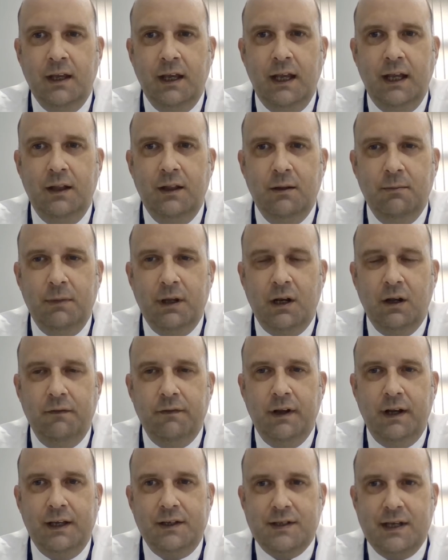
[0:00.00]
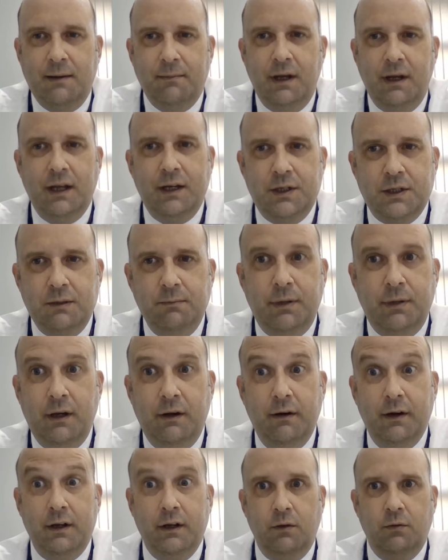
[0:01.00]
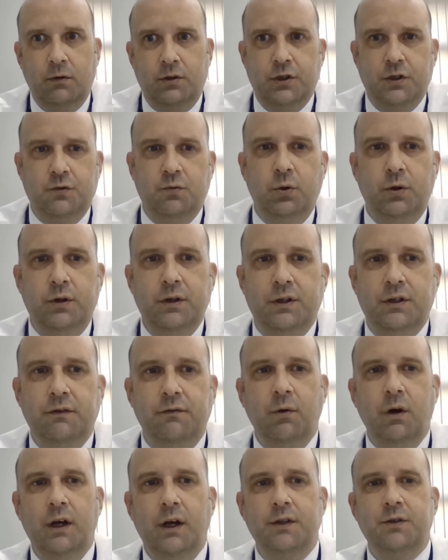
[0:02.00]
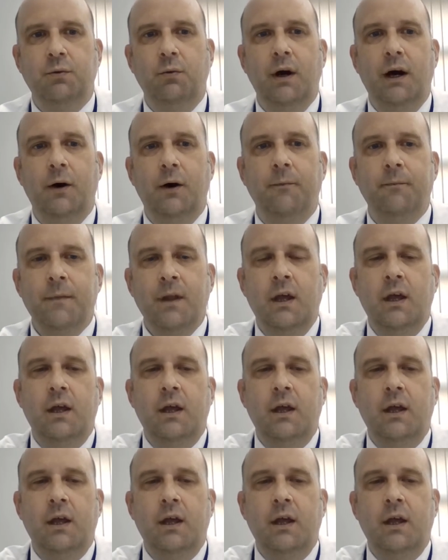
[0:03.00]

in the middle of an examination period, and it just wouldn't have worked well.